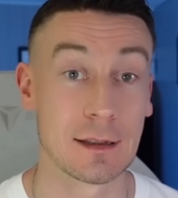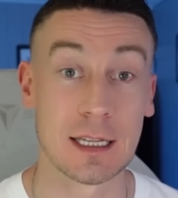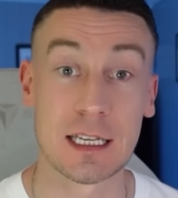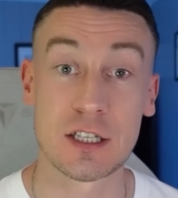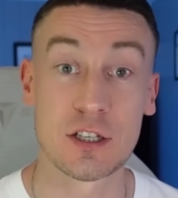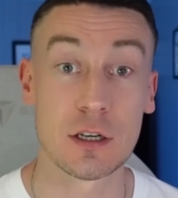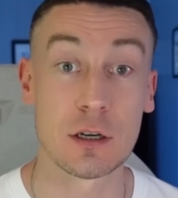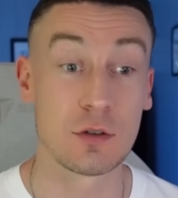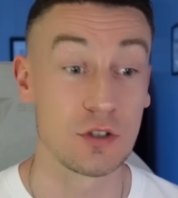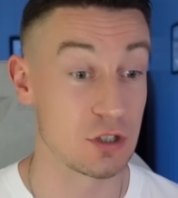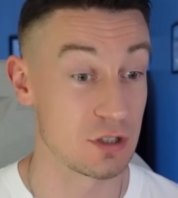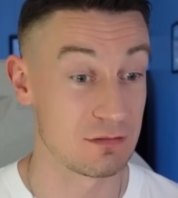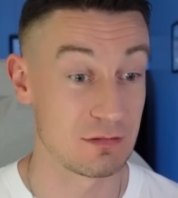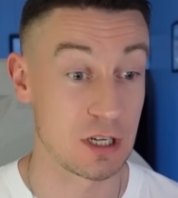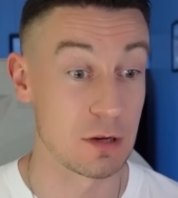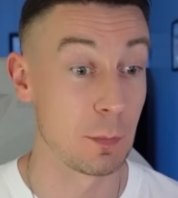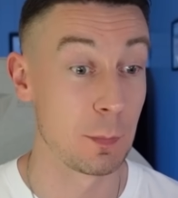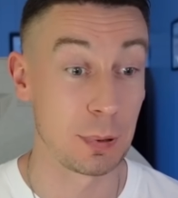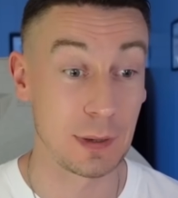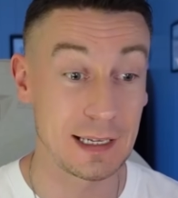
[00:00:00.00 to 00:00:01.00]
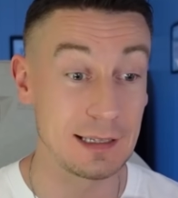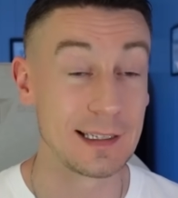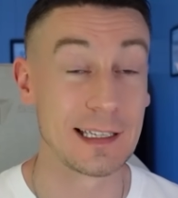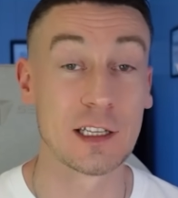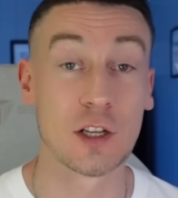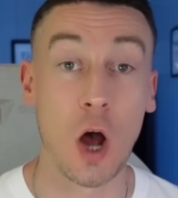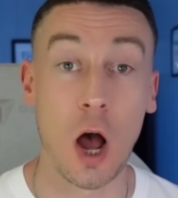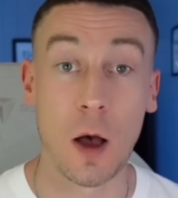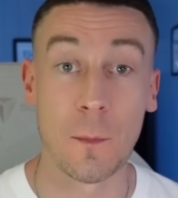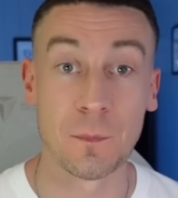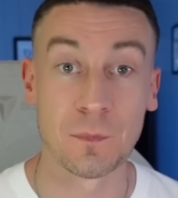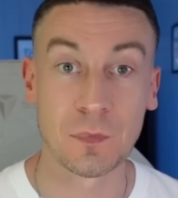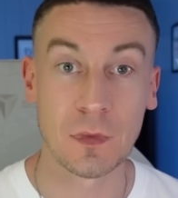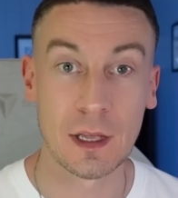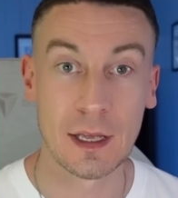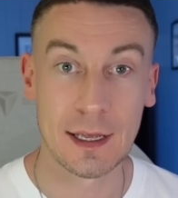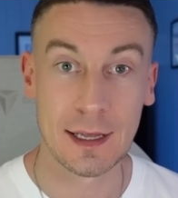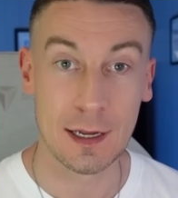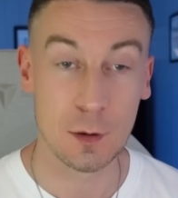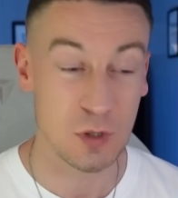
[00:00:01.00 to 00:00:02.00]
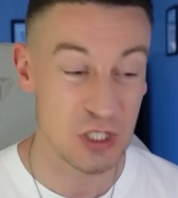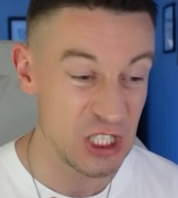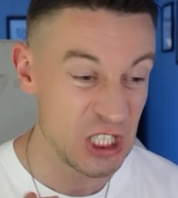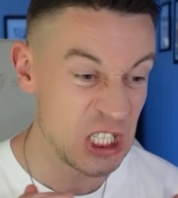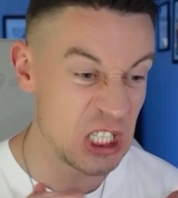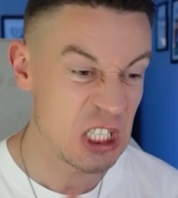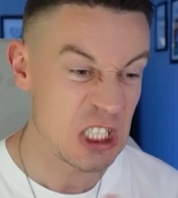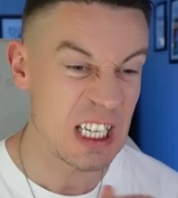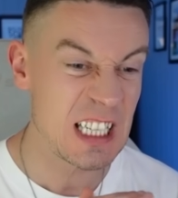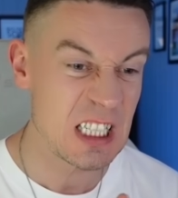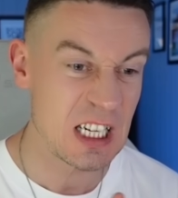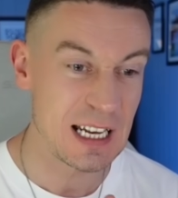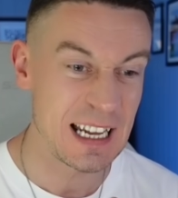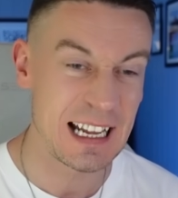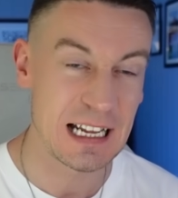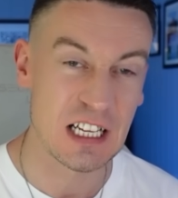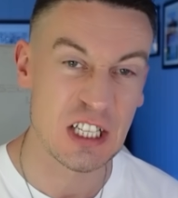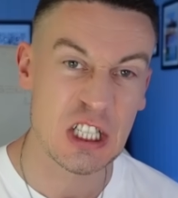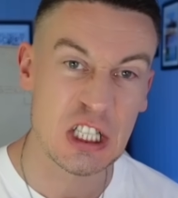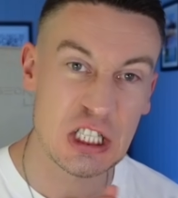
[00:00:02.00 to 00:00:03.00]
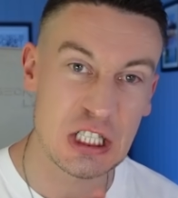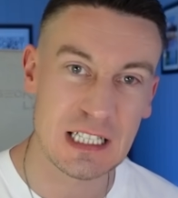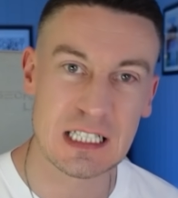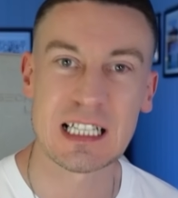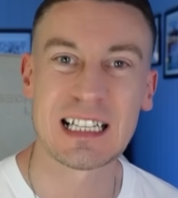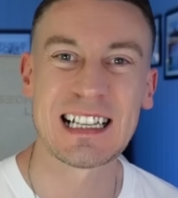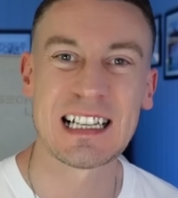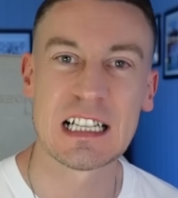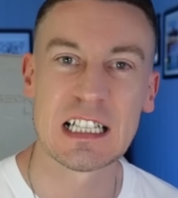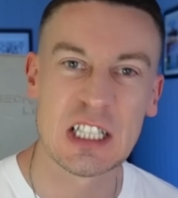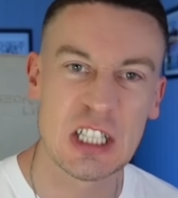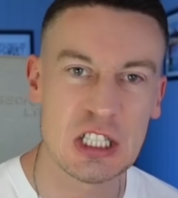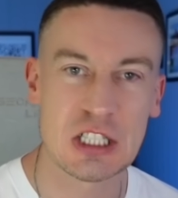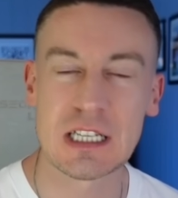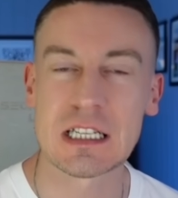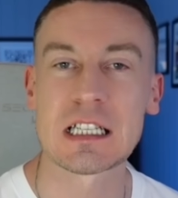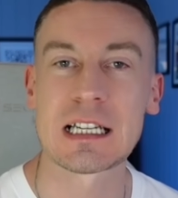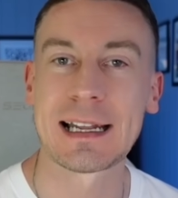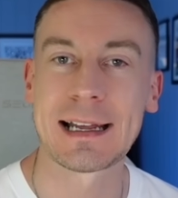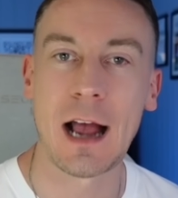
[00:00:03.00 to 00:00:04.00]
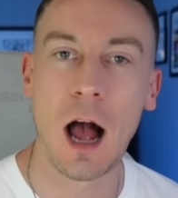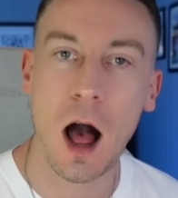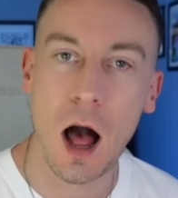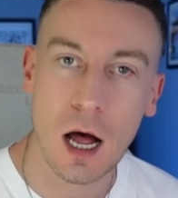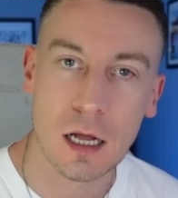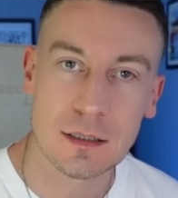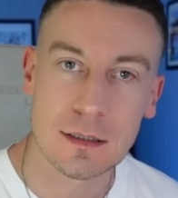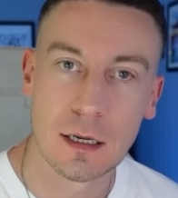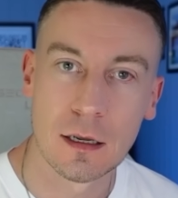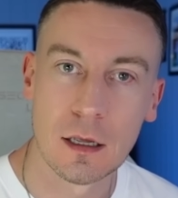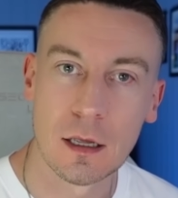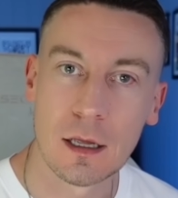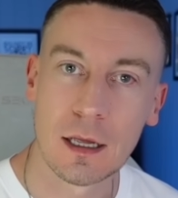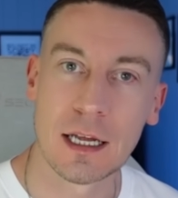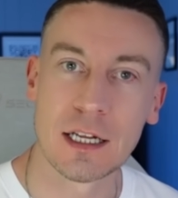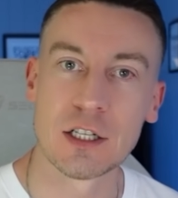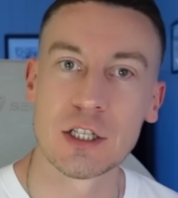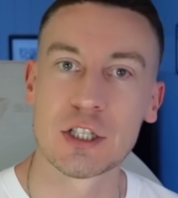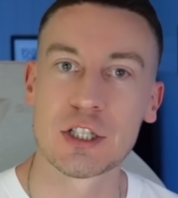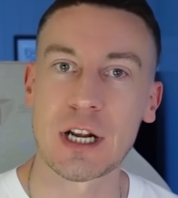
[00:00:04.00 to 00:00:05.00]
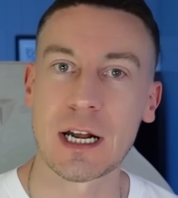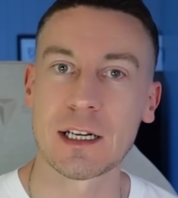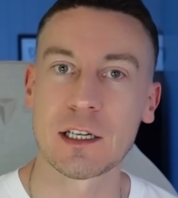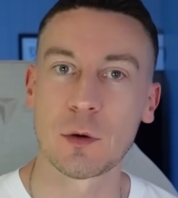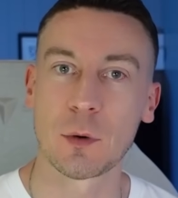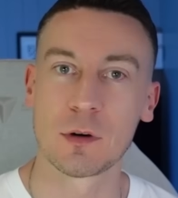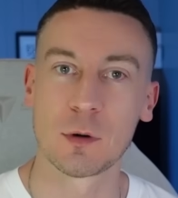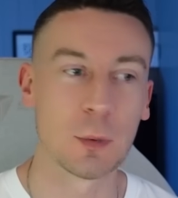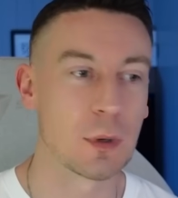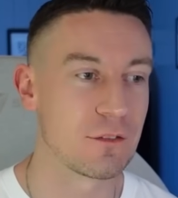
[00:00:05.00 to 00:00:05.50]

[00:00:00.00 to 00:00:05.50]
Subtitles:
This news just completely gone. It was sizzling hot in January.